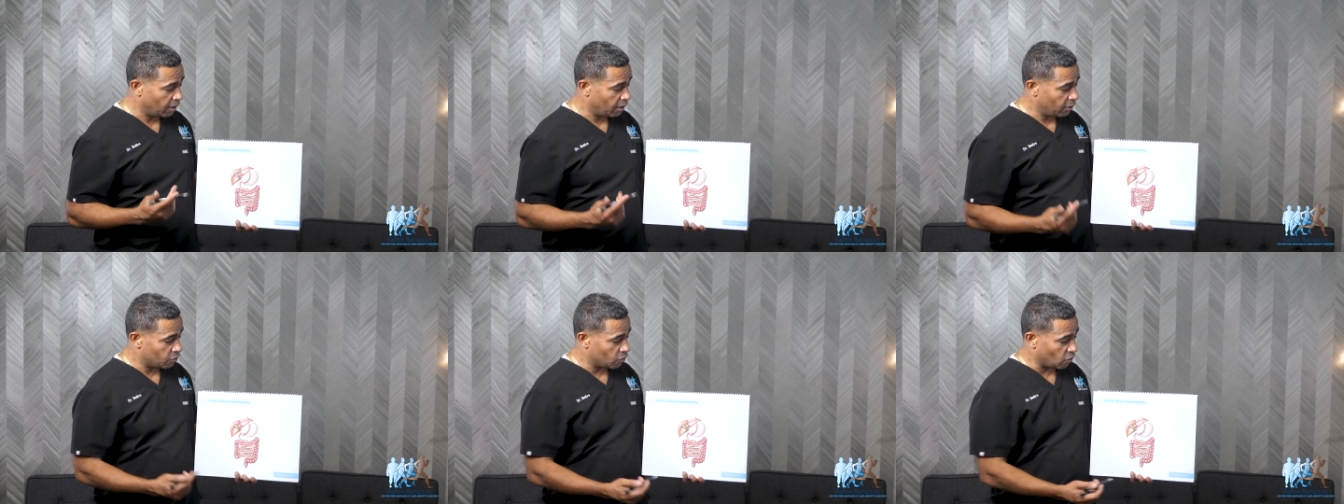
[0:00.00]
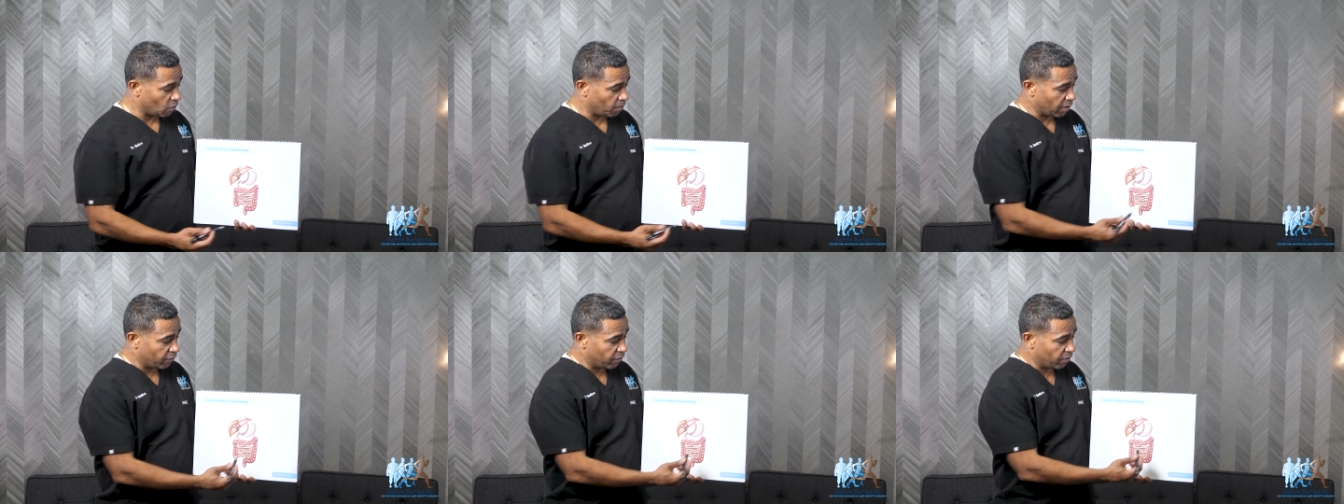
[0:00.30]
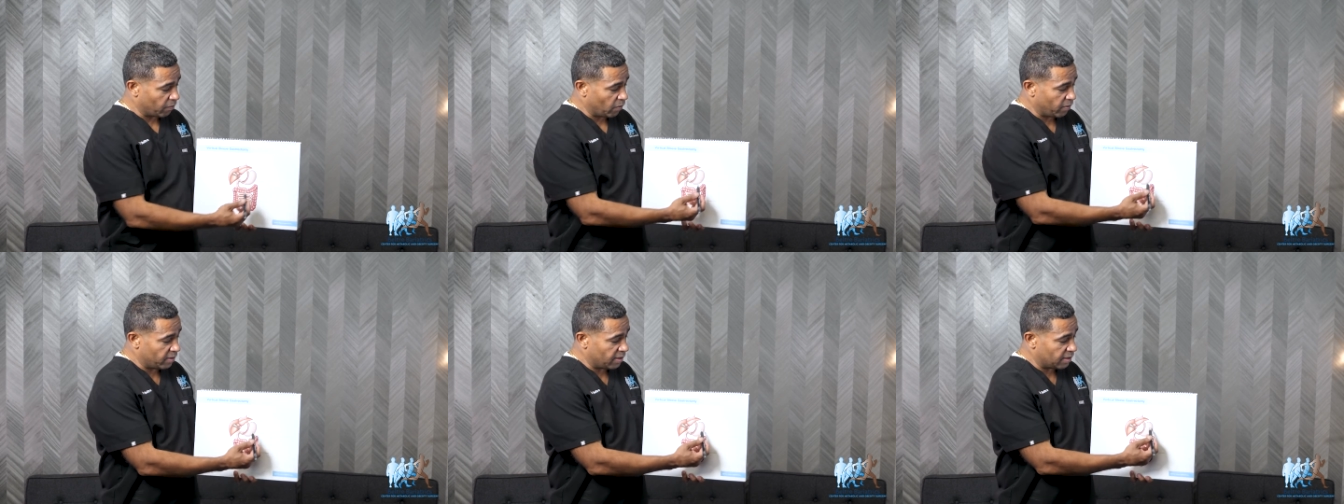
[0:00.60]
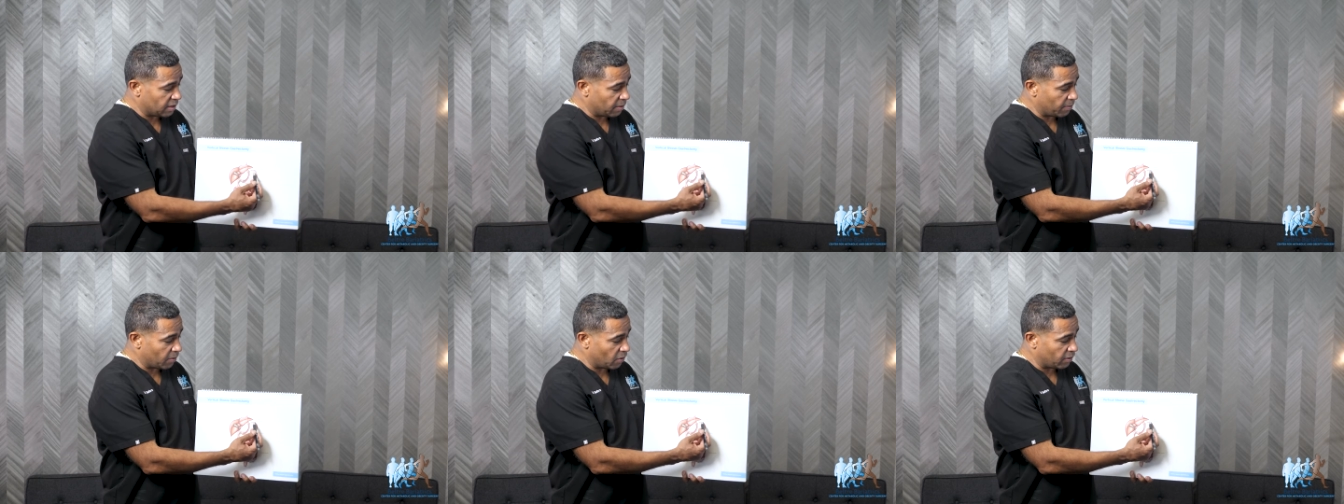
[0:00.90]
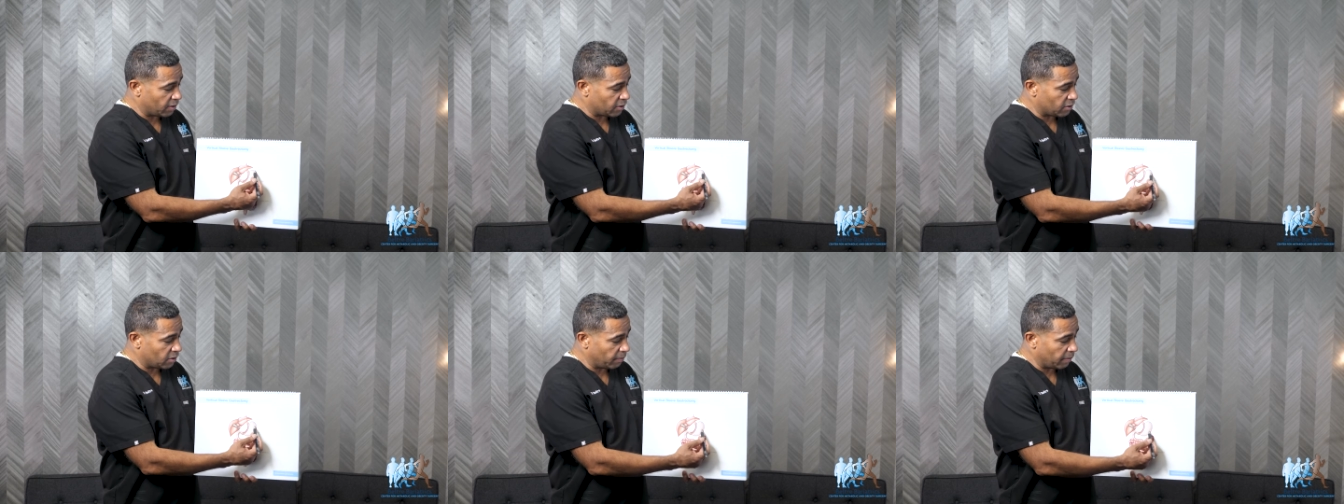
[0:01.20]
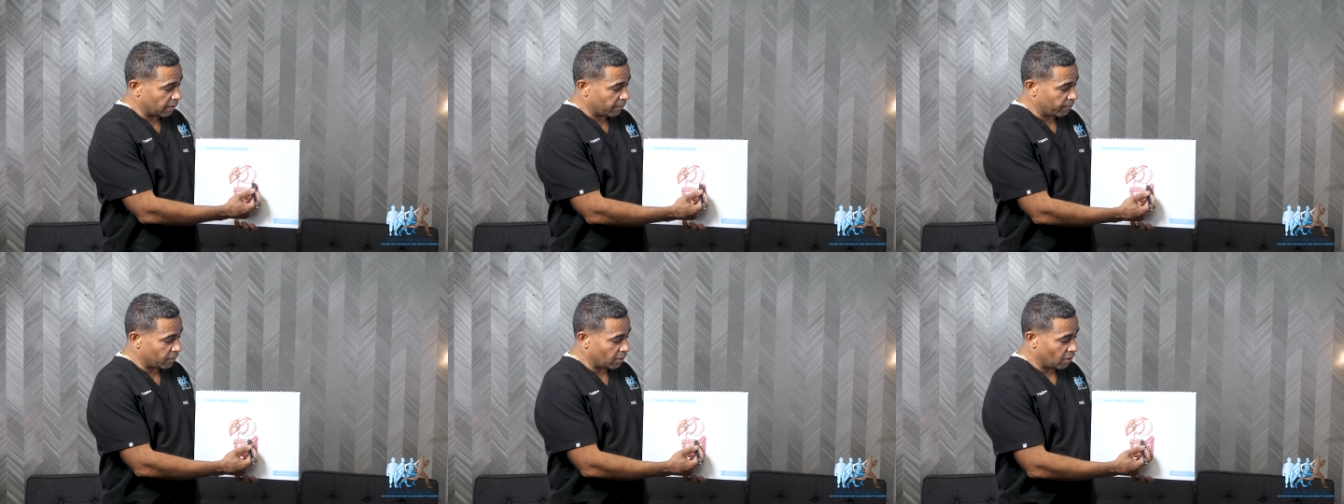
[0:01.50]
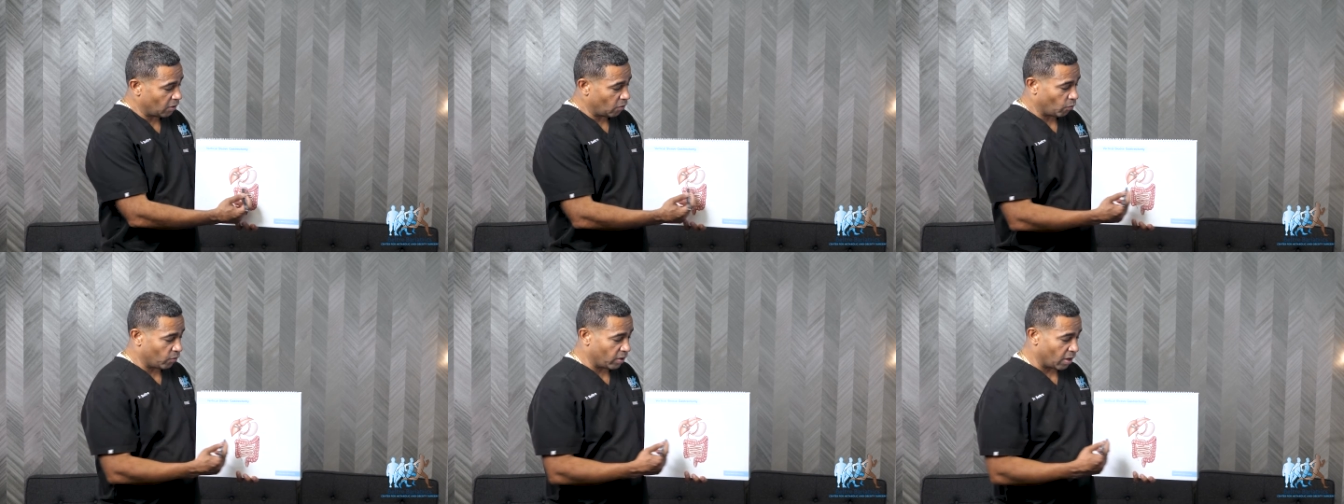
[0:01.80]
So by removing the semen of the stomach,
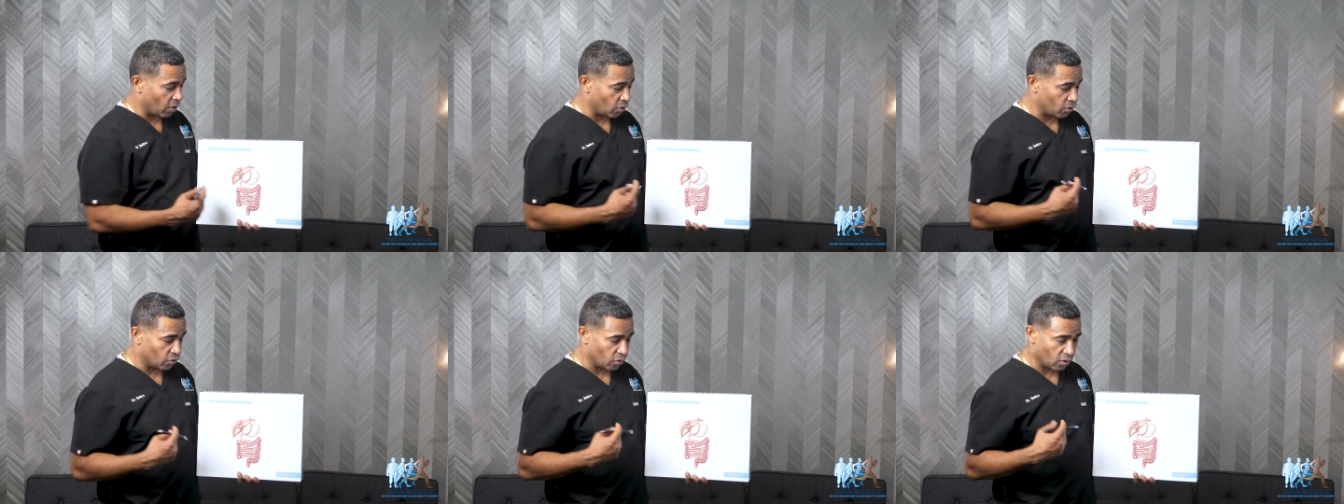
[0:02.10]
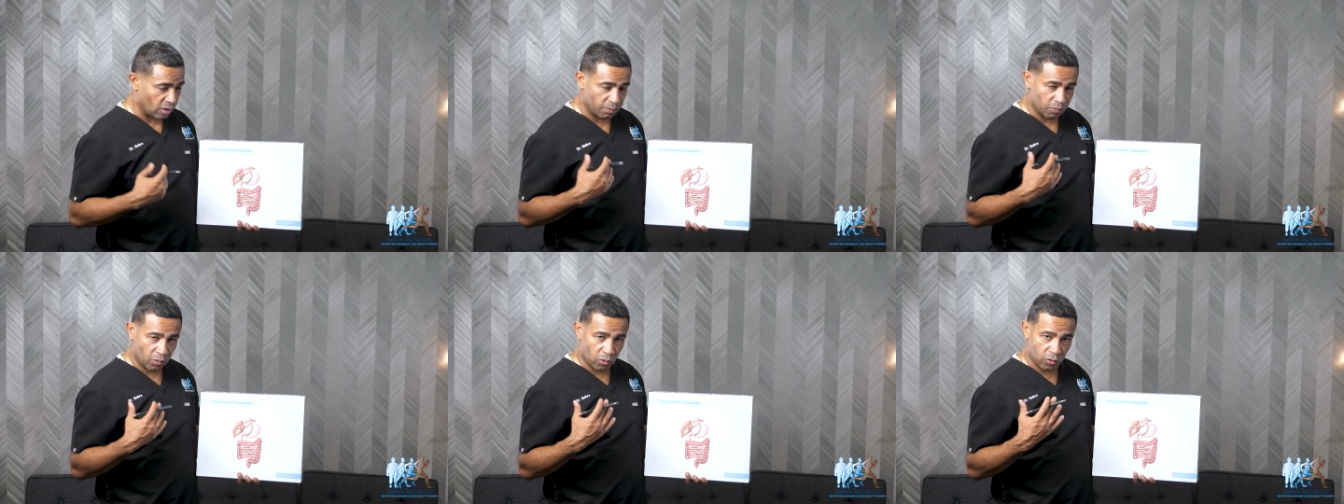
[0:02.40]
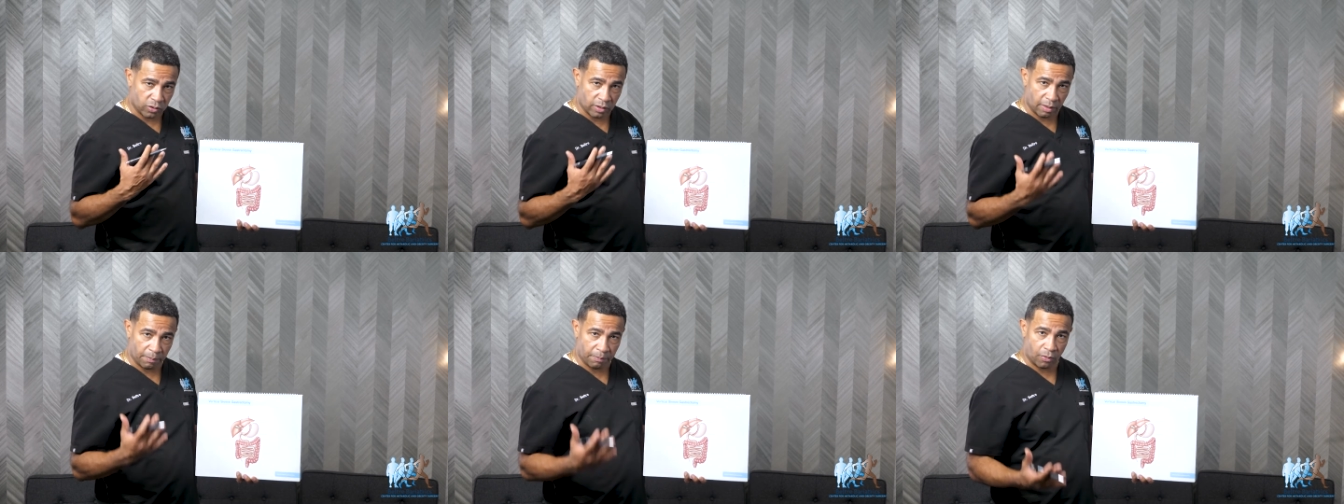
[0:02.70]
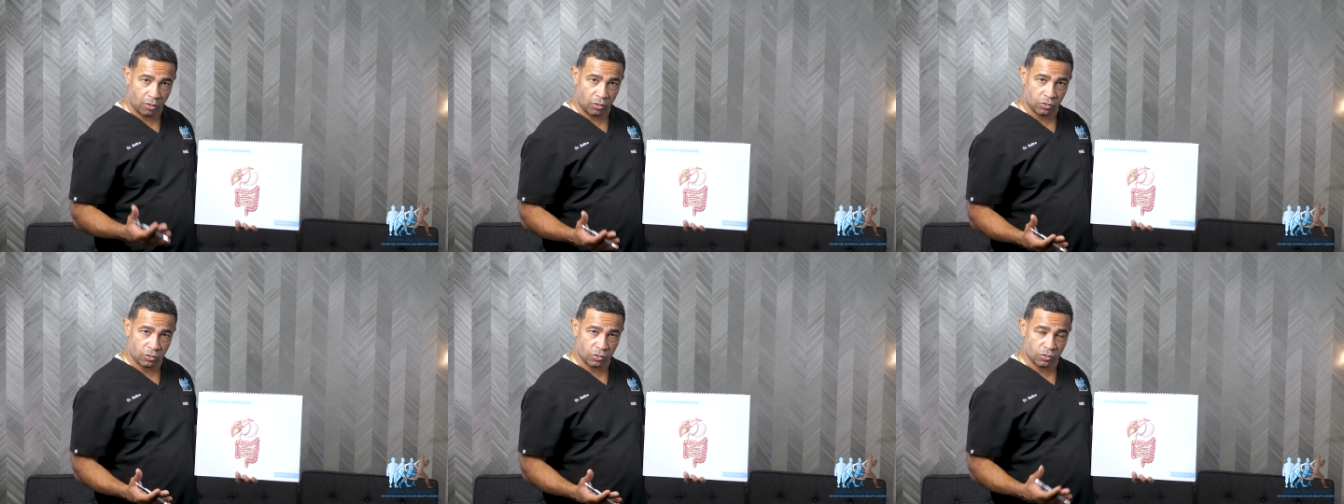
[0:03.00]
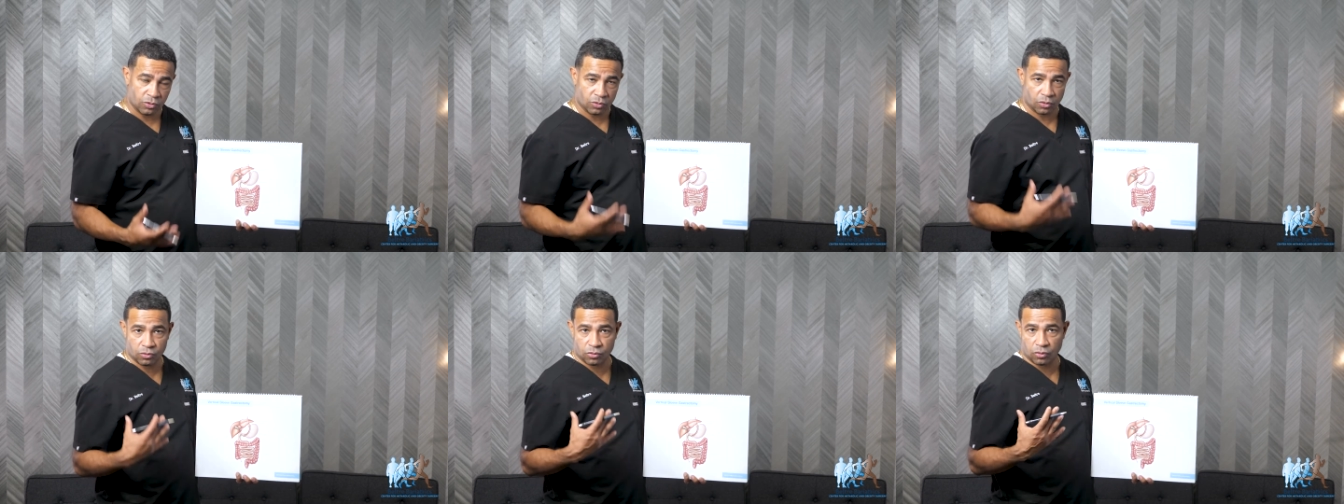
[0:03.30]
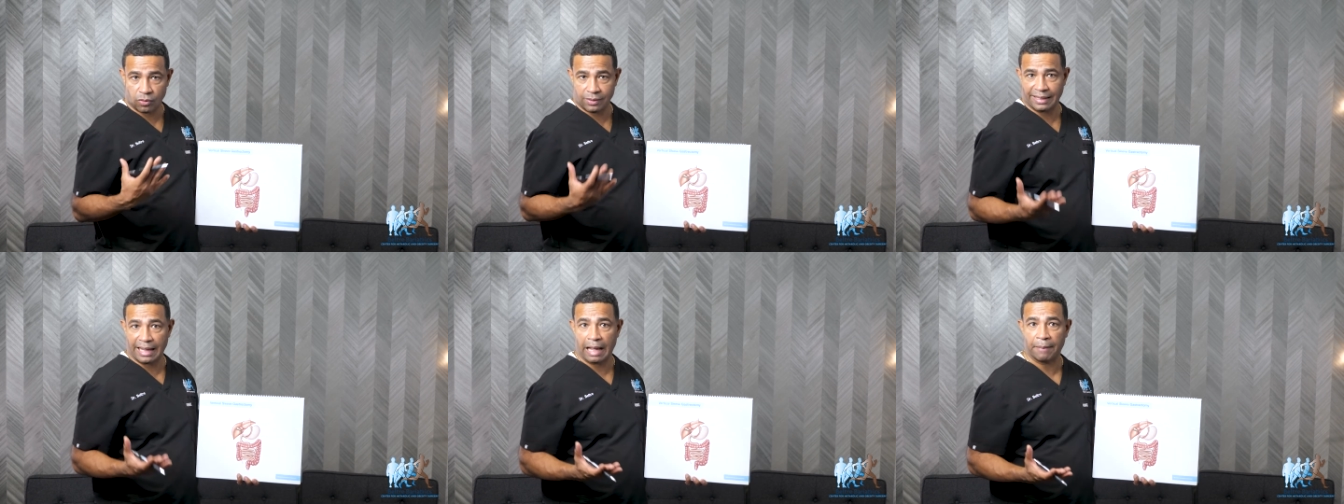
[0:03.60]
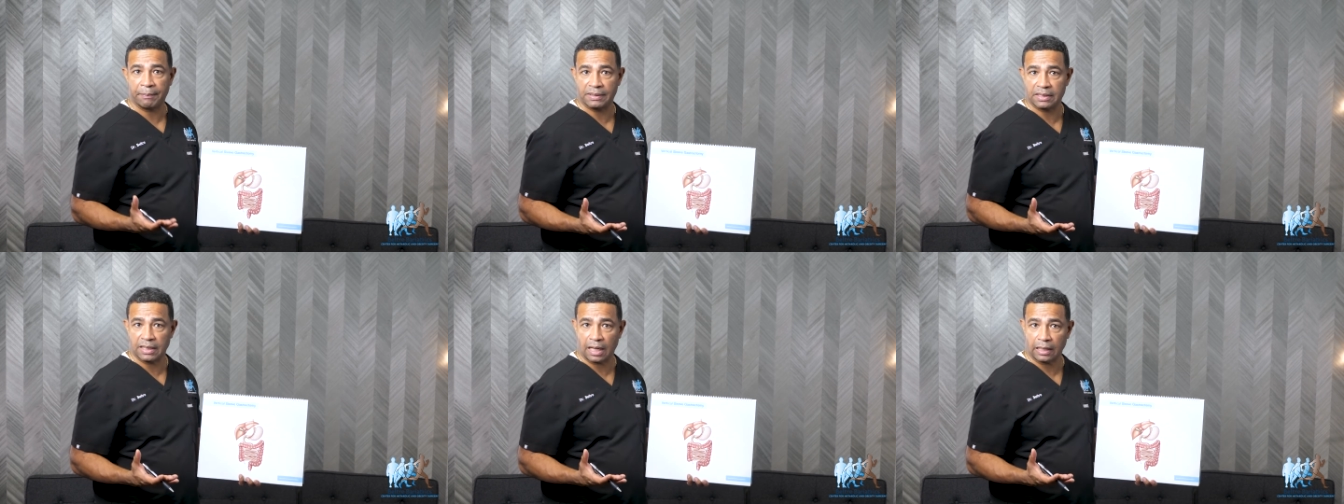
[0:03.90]
we are controlling both uh, portions, controlling
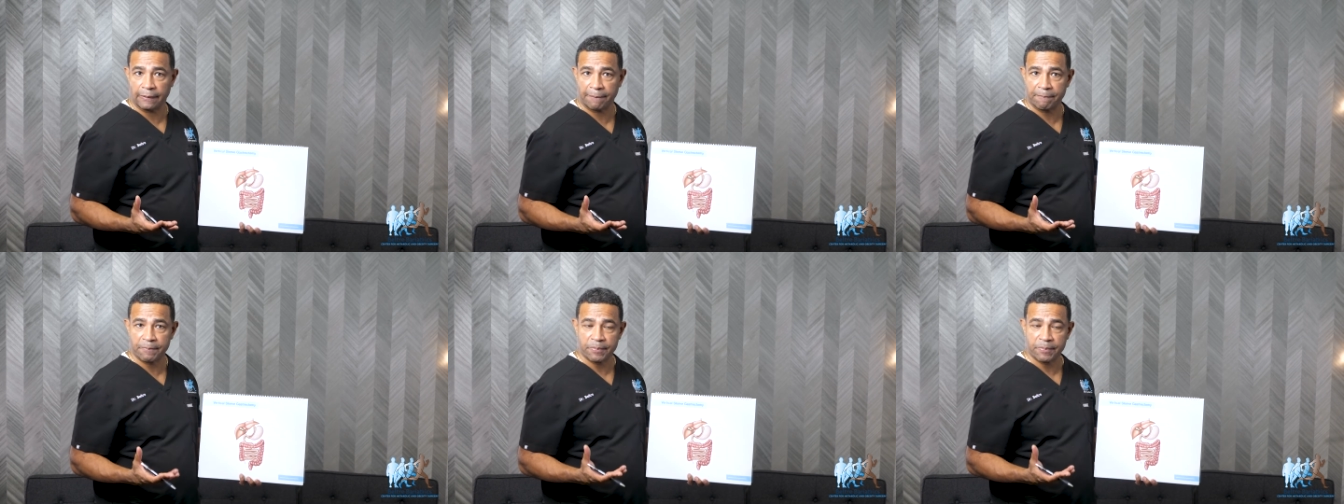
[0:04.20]
appetite.